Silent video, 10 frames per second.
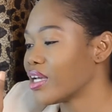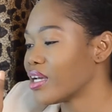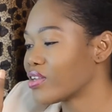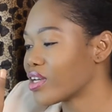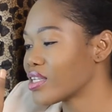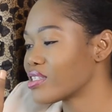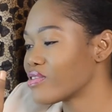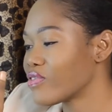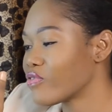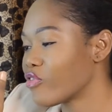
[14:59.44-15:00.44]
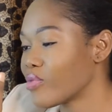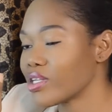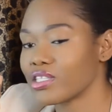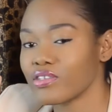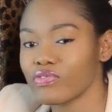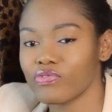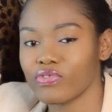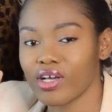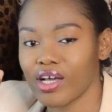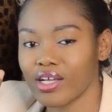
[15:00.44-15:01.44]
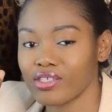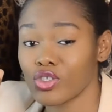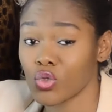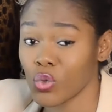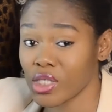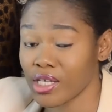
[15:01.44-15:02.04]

educative, informative, and sweet